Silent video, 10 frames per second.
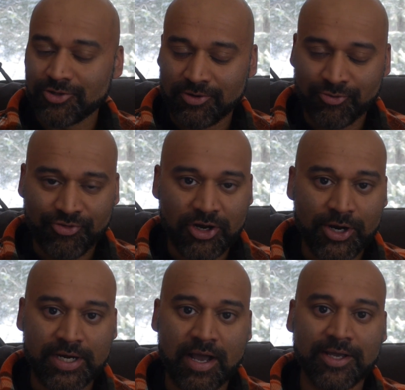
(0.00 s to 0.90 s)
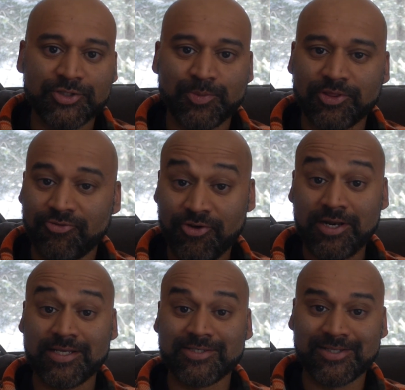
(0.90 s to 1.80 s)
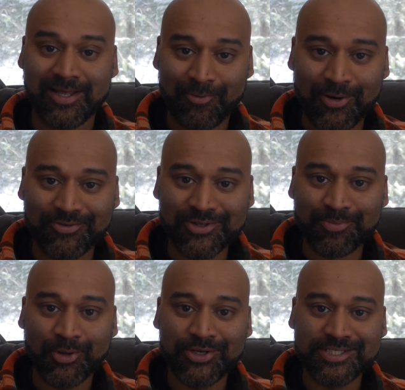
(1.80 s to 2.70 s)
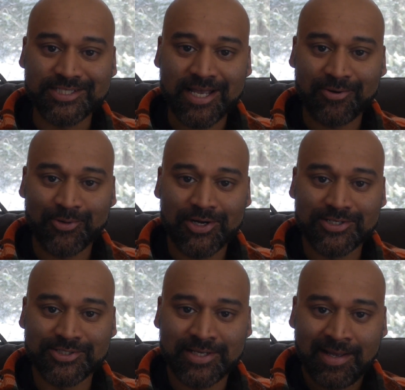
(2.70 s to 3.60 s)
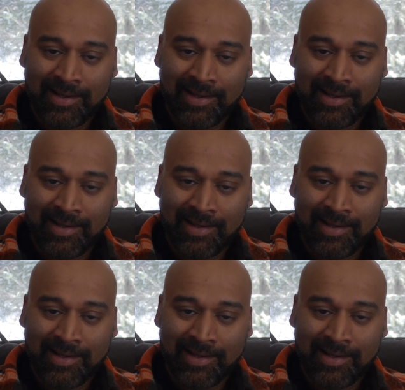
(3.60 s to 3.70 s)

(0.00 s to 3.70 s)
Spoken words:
They were very nice, but the funniest thing one of the employees said was,